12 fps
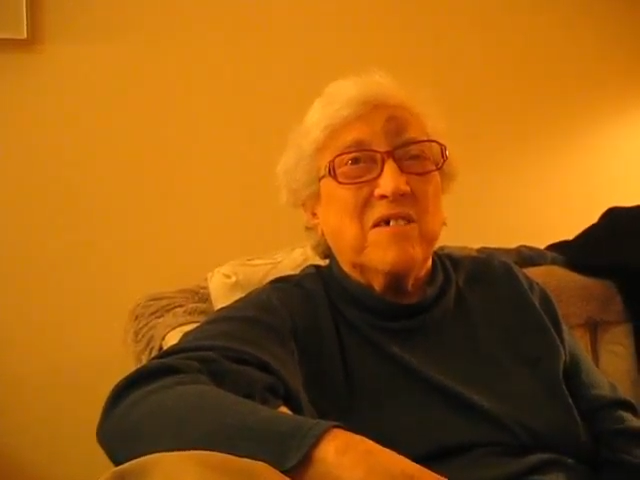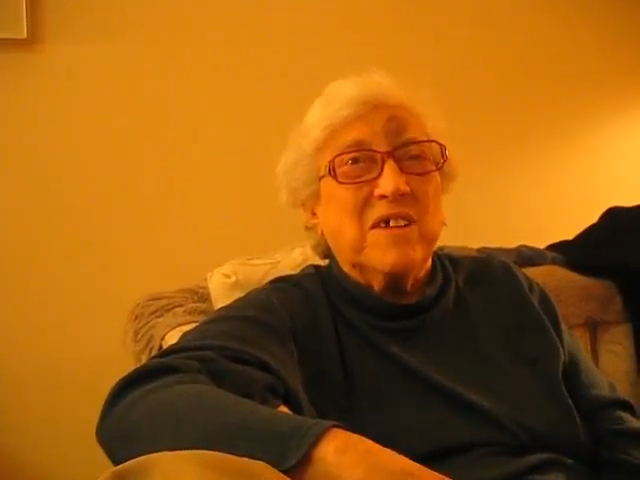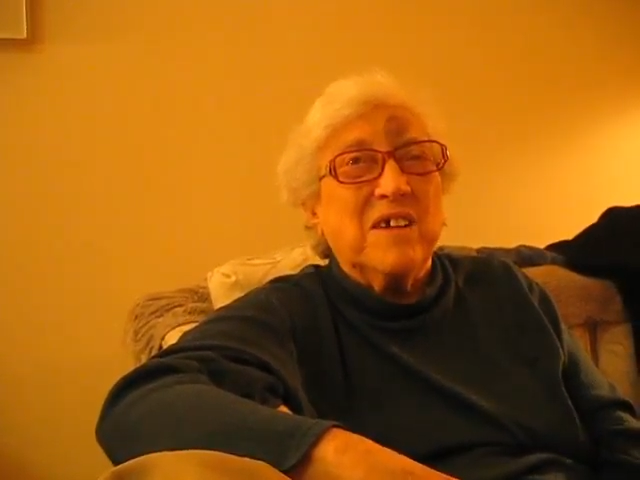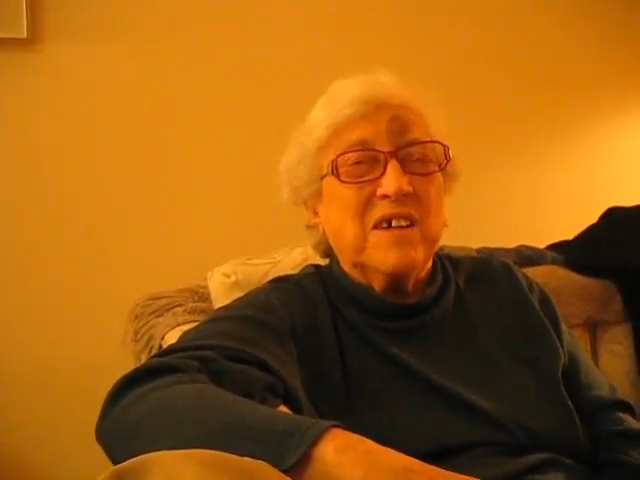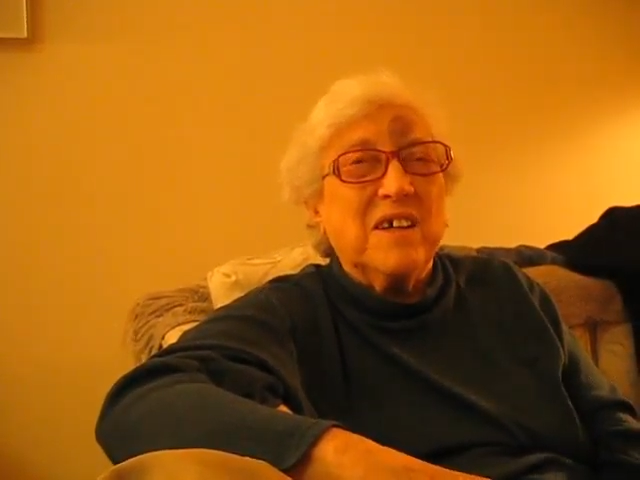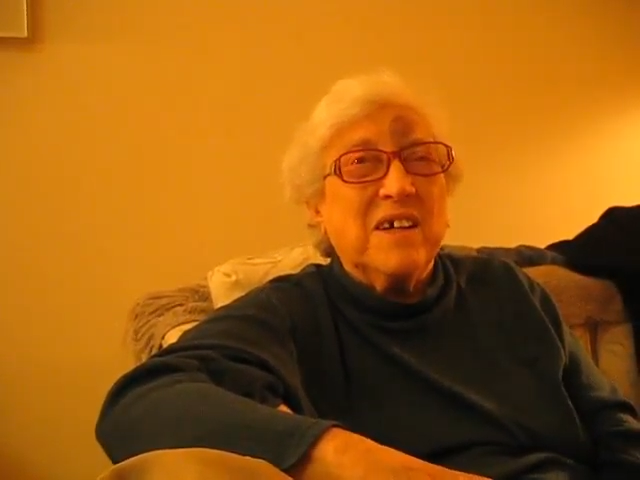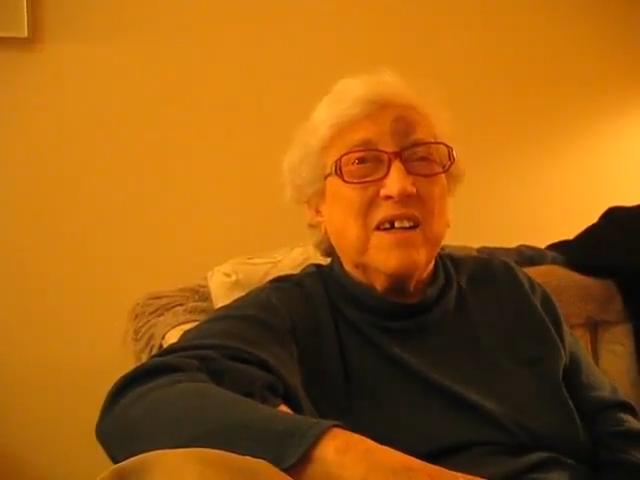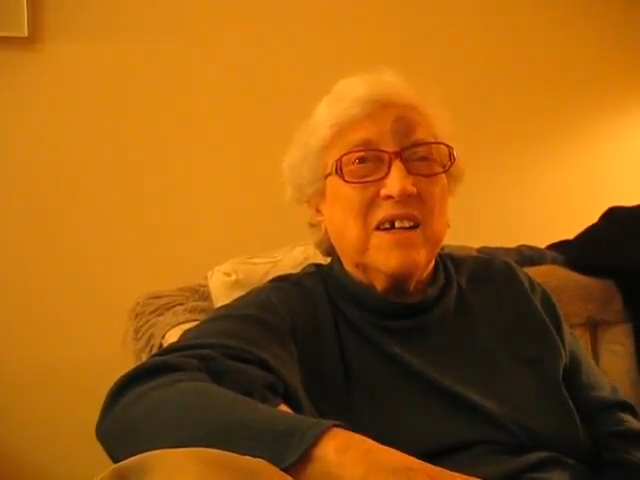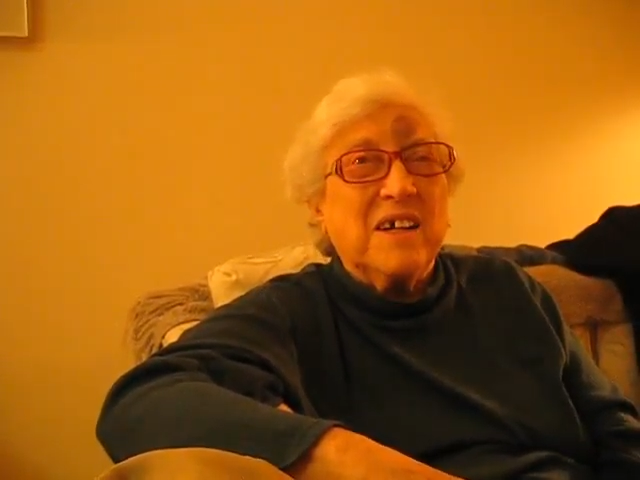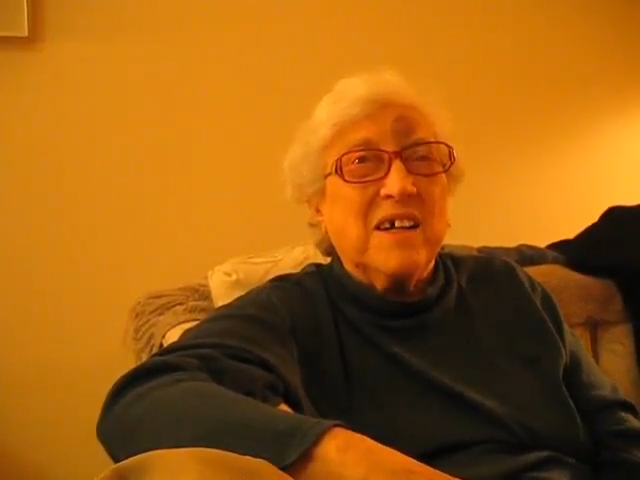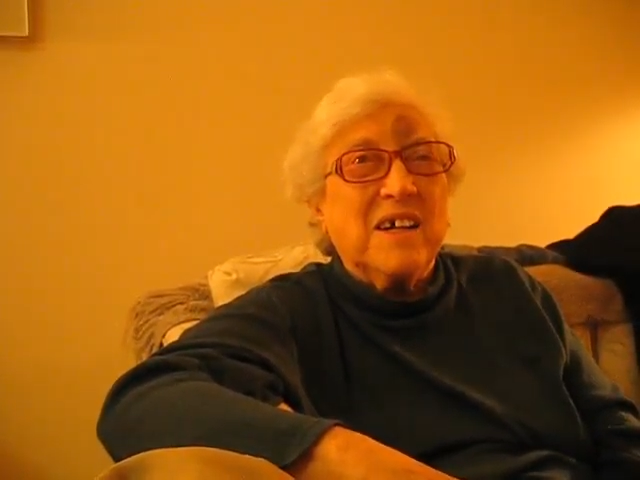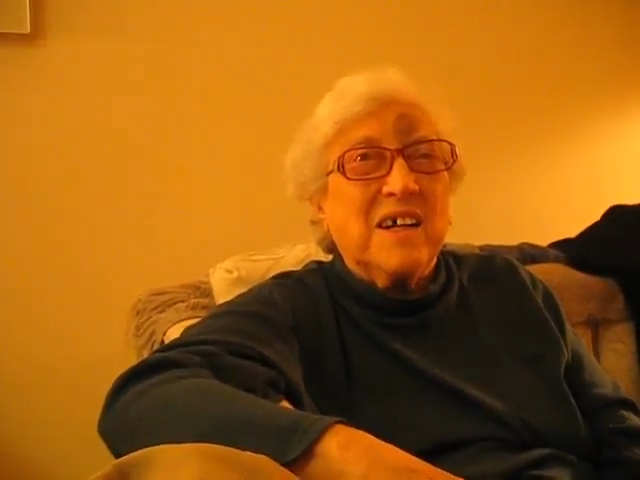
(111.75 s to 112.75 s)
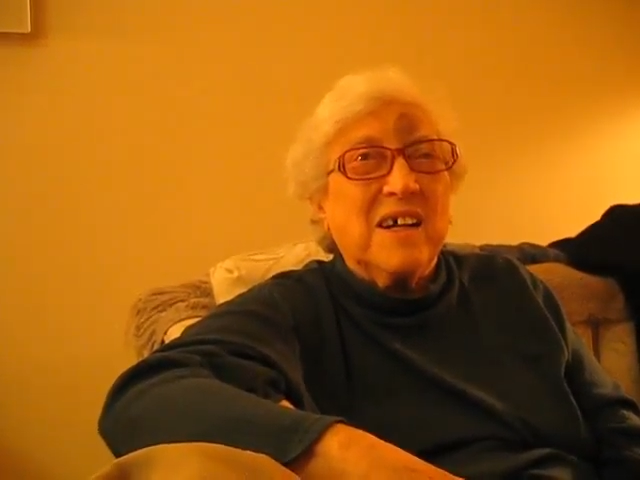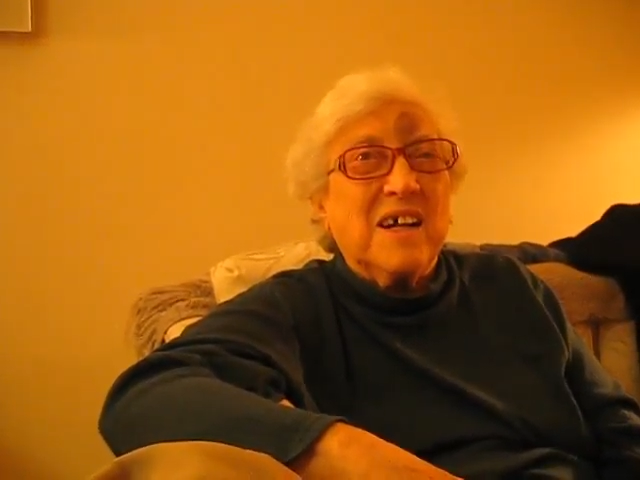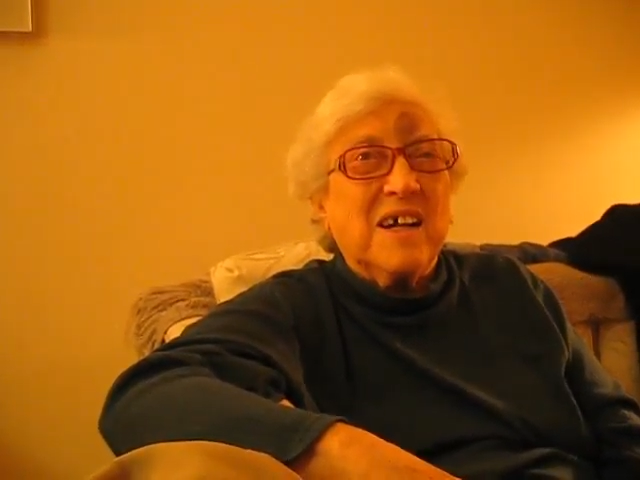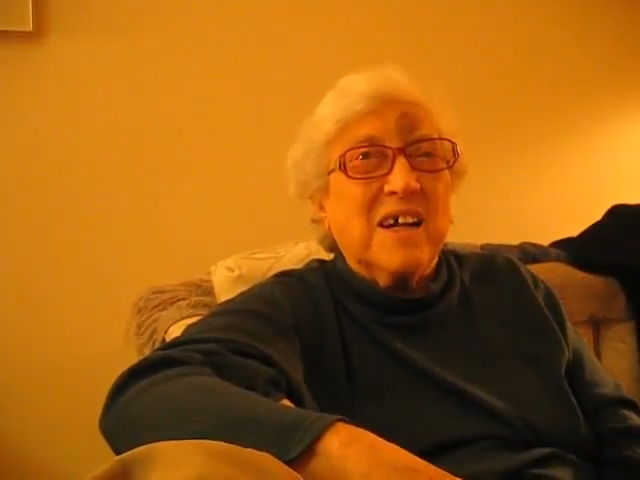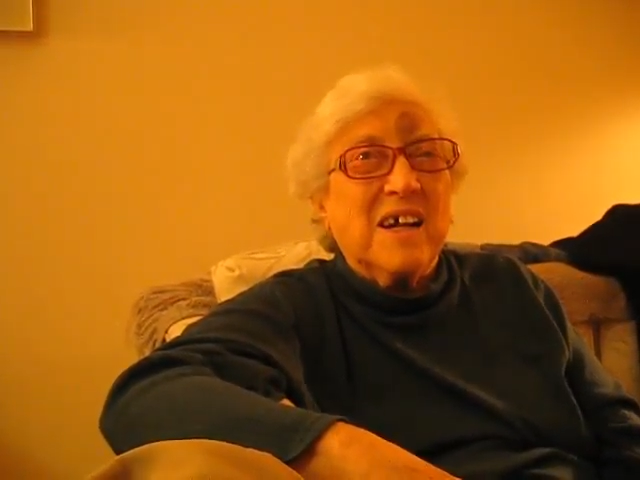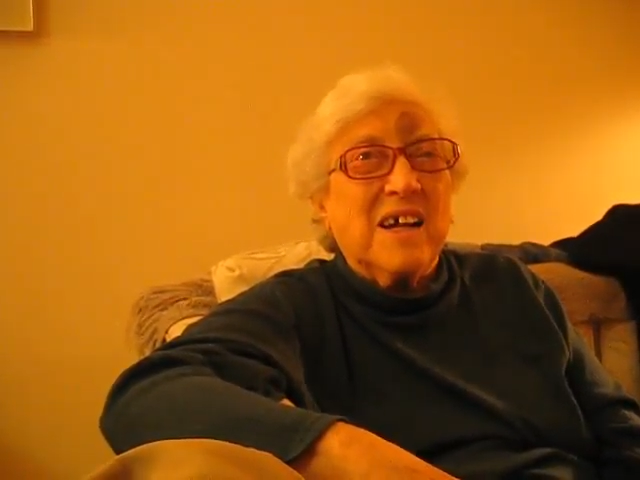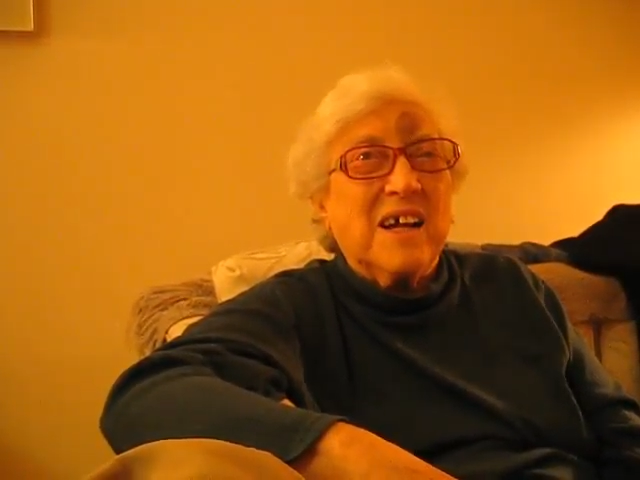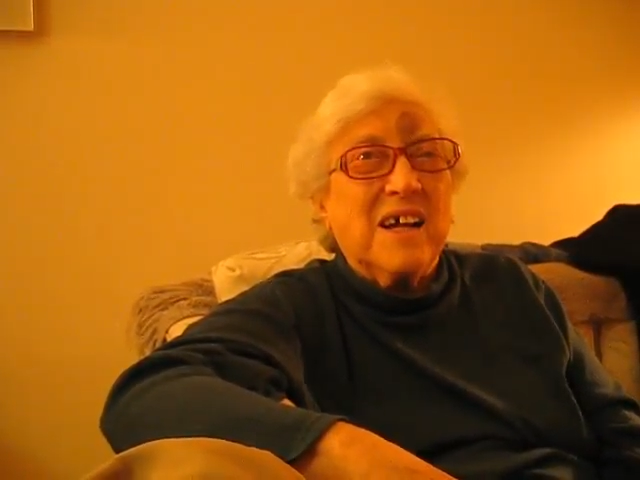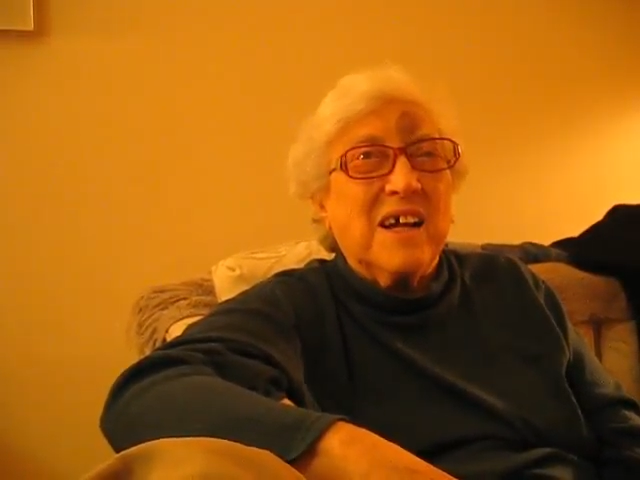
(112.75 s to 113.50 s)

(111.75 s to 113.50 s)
It's, eight. Like ten years. Yeah,